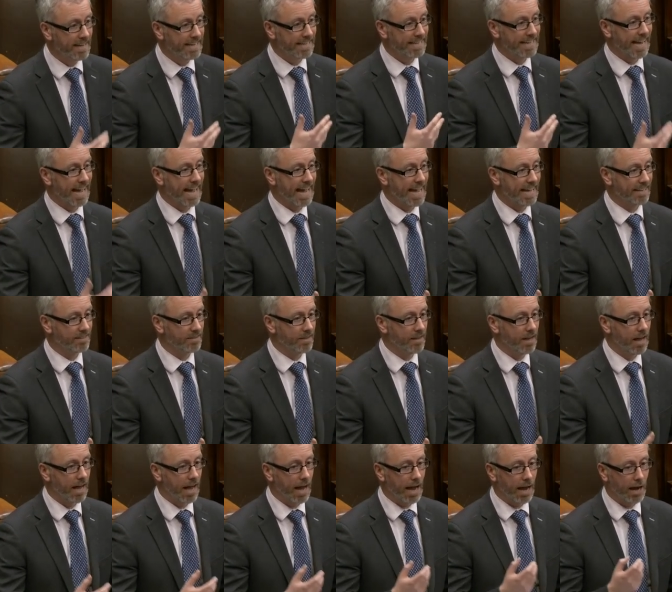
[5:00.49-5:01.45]
can
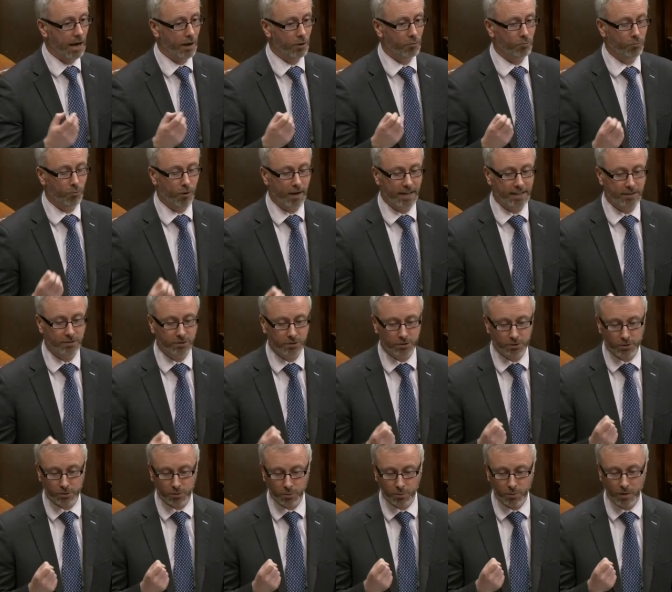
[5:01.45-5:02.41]
a right
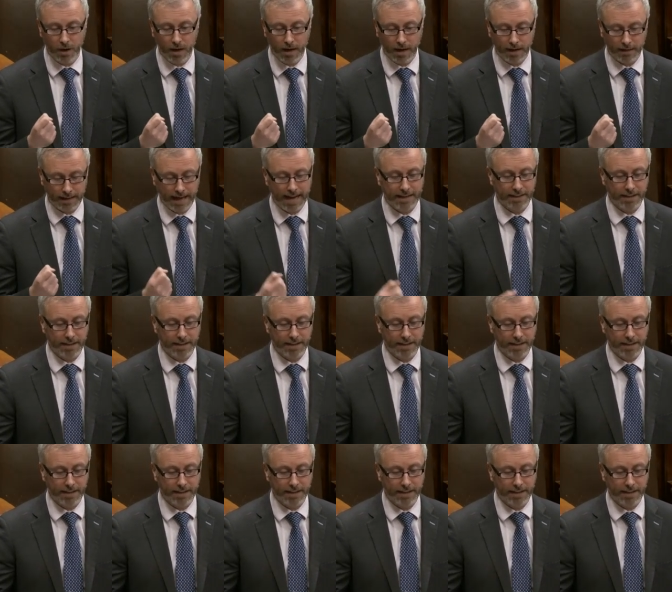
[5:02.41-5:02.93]
to can